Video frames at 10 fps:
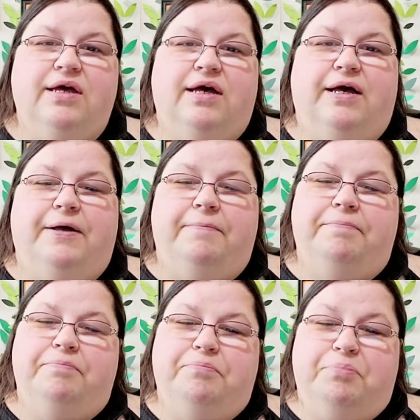
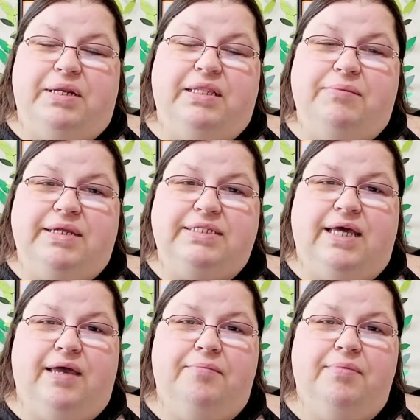Um, but in the
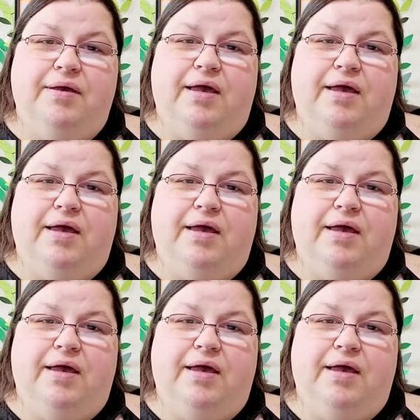meantime,